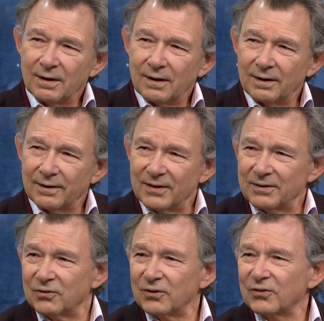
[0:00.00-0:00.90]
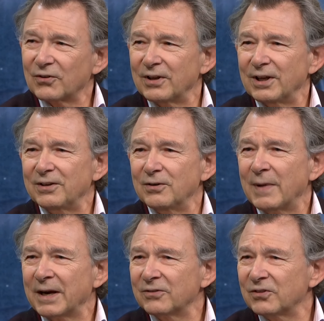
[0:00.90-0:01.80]
I think just the
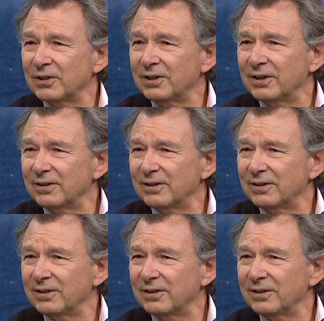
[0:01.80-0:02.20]
humanity,